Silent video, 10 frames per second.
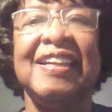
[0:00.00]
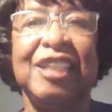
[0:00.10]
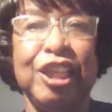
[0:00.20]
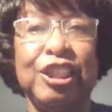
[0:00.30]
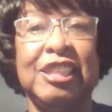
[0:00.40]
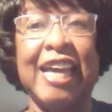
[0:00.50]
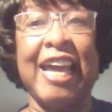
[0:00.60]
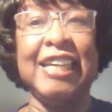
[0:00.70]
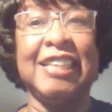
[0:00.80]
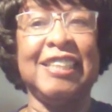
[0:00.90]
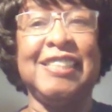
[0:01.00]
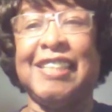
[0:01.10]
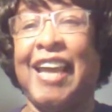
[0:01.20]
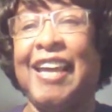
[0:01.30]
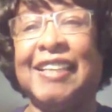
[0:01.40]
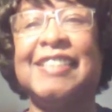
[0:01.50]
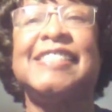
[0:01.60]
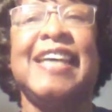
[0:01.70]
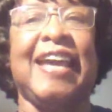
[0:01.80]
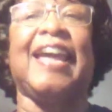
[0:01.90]
Good day, good day, good
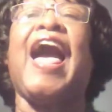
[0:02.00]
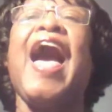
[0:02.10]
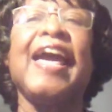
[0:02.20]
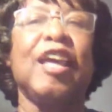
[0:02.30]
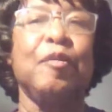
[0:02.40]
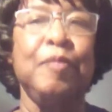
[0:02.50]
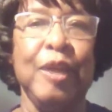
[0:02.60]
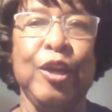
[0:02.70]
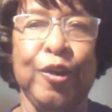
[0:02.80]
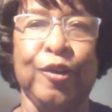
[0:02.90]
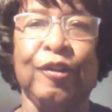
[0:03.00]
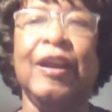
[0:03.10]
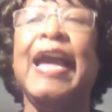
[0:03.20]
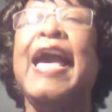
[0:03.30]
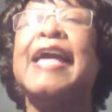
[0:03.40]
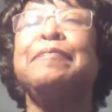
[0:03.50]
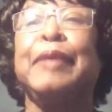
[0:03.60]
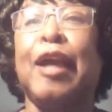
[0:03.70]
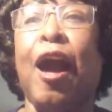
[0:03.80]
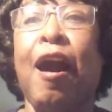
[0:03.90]
day. I am here
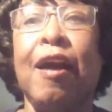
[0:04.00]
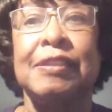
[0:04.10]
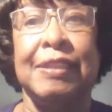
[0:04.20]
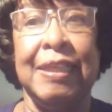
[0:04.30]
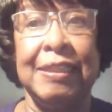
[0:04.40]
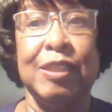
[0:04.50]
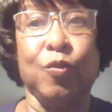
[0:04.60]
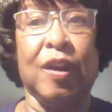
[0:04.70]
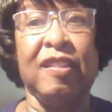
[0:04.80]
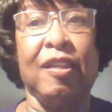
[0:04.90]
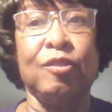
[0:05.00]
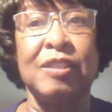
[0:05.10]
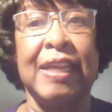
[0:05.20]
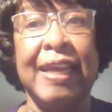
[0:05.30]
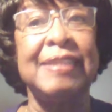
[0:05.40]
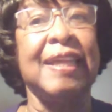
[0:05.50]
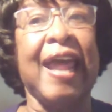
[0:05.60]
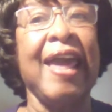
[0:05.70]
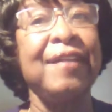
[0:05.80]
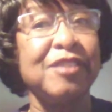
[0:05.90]
because this is one of those days that
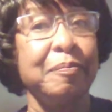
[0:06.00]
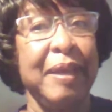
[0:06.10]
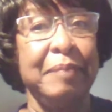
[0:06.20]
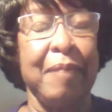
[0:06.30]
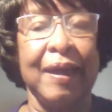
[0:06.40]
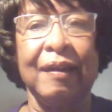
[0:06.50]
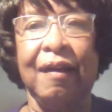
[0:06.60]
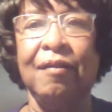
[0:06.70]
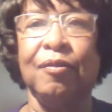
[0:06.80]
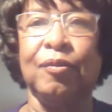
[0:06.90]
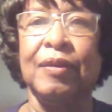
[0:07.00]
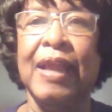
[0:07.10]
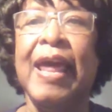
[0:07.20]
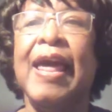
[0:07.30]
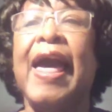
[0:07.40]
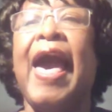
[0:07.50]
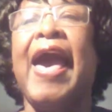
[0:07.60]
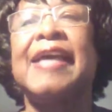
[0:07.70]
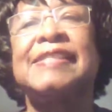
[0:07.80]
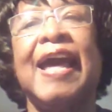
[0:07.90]
I have to meet my goal
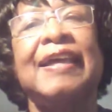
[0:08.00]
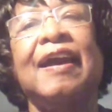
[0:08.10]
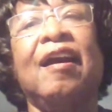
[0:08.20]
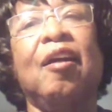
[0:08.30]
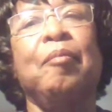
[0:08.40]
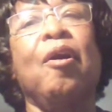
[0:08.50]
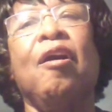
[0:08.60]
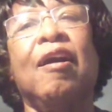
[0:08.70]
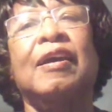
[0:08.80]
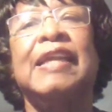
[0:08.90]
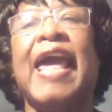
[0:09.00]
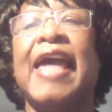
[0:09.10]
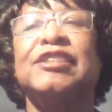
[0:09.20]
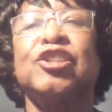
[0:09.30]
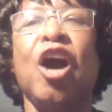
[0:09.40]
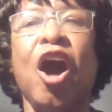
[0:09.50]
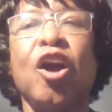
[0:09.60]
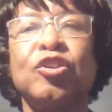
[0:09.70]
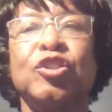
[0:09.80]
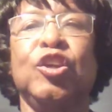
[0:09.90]
as I come on and
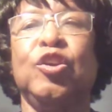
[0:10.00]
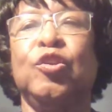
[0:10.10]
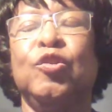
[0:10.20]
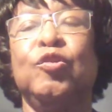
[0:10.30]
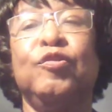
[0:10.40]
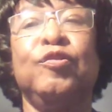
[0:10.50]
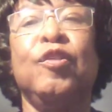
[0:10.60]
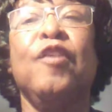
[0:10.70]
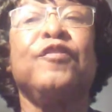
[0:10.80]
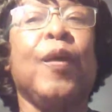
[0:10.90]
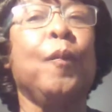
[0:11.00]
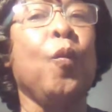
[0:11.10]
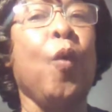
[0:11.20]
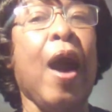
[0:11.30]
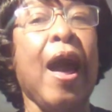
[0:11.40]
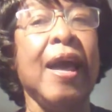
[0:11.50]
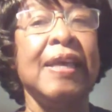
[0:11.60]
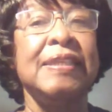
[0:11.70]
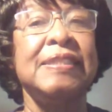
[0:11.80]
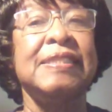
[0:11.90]
talk to you from
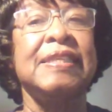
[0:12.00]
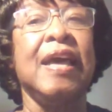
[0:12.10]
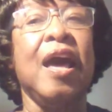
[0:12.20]
Wise